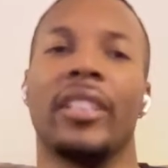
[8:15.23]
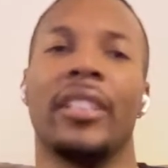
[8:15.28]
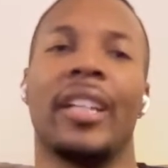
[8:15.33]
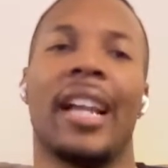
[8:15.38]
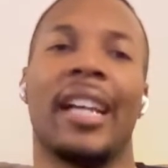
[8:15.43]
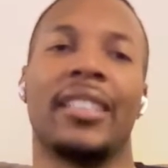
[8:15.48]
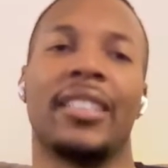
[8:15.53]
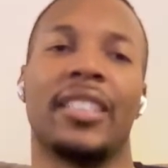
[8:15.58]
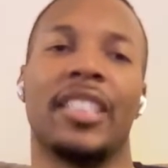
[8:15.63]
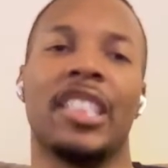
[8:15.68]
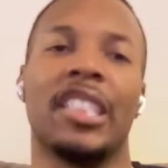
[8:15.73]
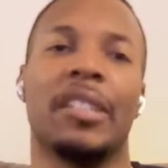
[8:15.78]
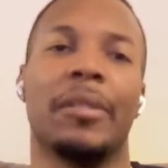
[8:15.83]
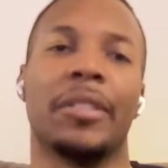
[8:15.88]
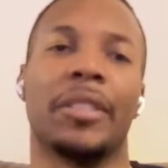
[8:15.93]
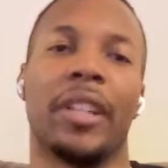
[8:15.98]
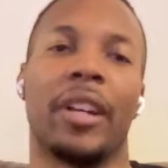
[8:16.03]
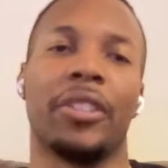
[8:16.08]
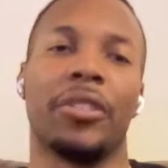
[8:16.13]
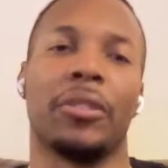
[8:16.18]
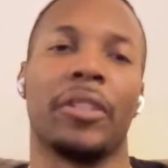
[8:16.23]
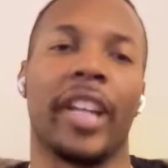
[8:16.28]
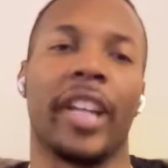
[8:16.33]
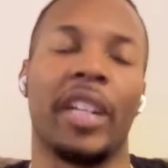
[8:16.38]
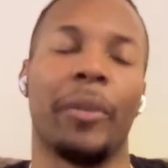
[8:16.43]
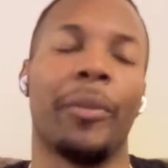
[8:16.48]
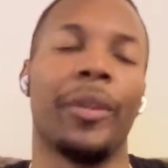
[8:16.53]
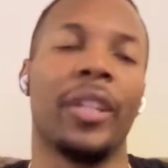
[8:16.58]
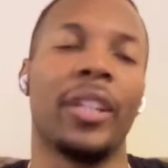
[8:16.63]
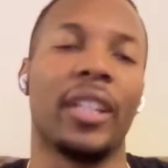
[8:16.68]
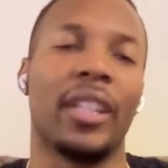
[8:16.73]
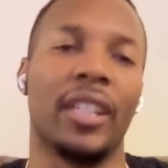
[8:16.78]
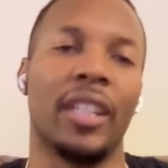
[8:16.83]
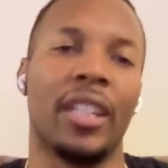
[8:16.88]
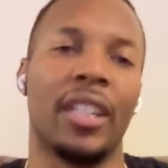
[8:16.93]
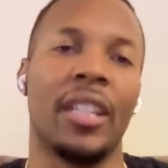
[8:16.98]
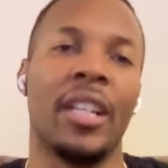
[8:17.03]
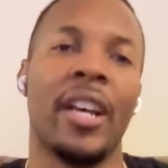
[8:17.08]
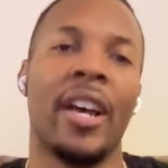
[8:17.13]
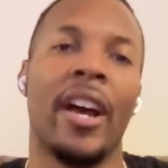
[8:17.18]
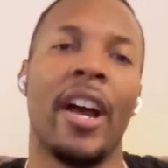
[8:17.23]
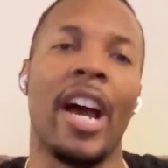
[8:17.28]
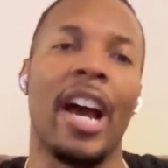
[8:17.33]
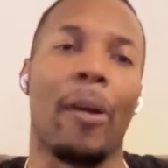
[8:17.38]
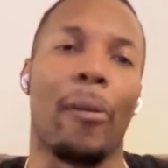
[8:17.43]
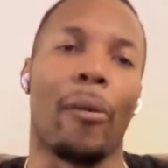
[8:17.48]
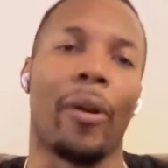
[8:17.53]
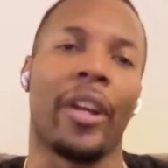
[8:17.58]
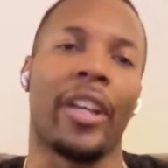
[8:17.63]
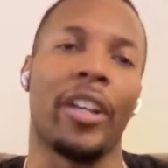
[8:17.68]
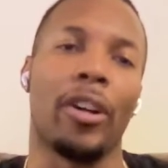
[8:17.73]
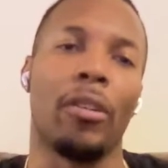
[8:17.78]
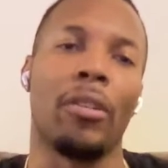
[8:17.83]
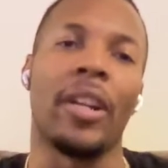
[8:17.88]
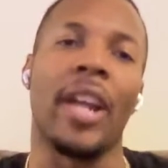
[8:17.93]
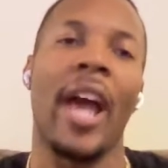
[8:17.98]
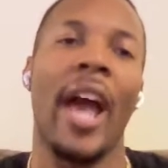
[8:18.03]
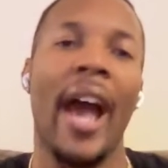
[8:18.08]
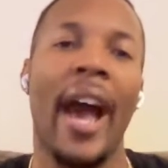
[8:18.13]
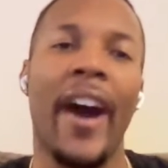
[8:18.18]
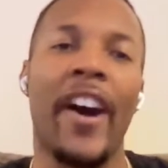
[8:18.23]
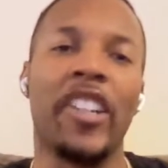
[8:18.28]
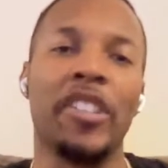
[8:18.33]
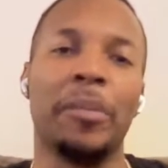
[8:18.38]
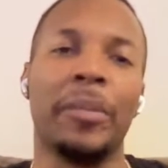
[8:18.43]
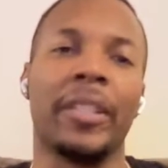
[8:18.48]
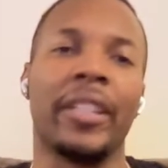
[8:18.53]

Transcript: and then I still was also getting really good at working on the house,